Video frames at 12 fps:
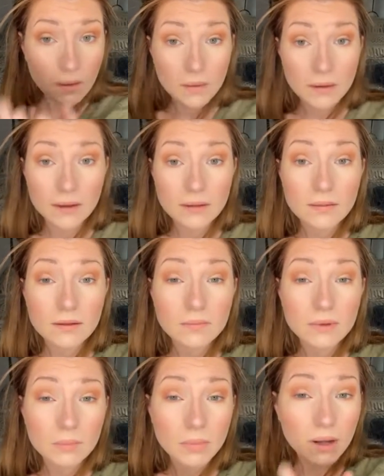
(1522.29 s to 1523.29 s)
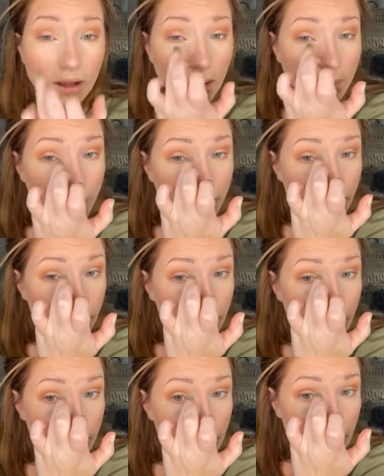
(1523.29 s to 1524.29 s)
Okay, then I'm gonna pop it
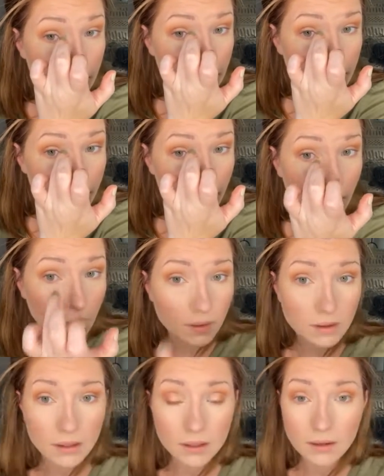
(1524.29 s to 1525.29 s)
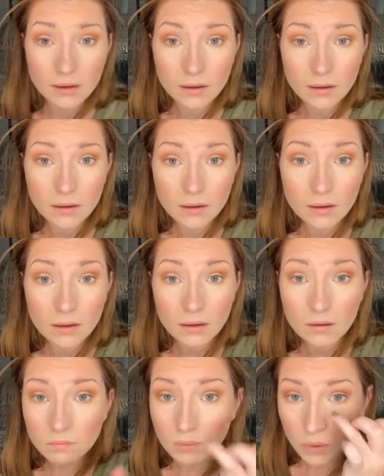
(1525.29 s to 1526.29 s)
in the inner corner
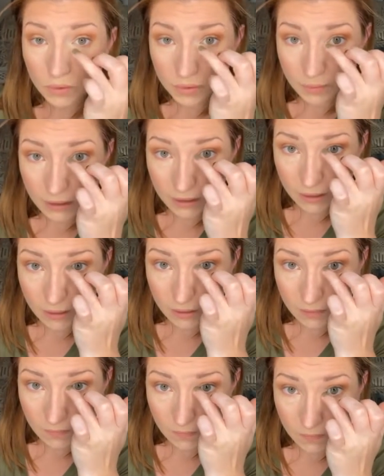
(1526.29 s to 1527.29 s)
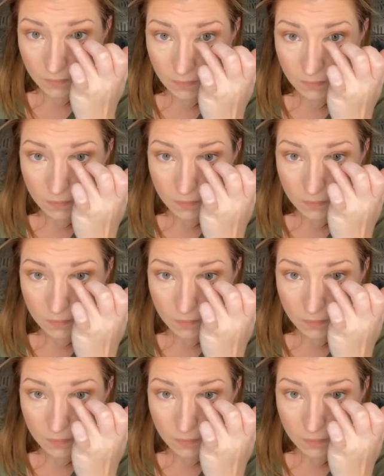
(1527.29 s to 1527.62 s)
of both of my eyes,